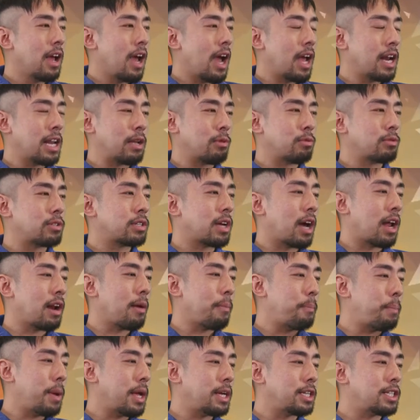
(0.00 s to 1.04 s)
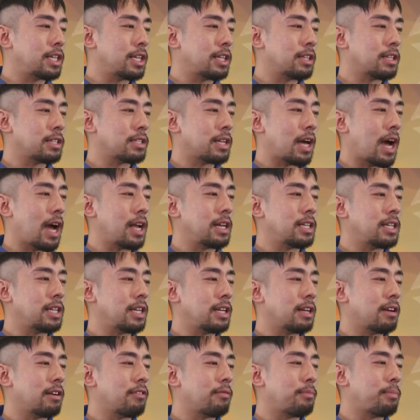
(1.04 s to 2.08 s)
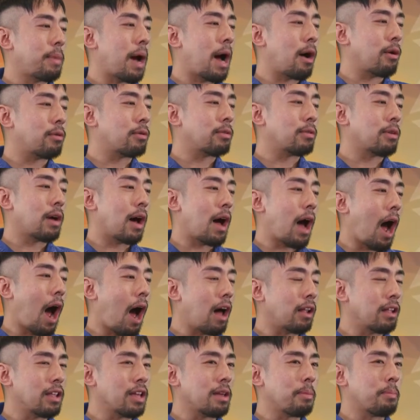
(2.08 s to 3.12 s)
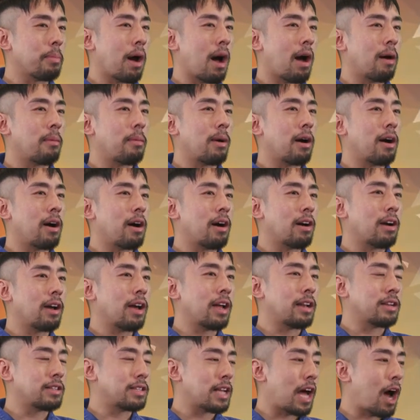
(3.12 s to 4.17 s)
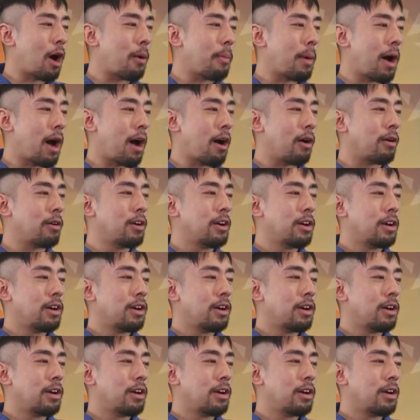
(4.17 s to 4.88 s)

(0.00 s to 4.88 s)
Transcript: and he was kind of pitching this idea about Alibaba and Taobao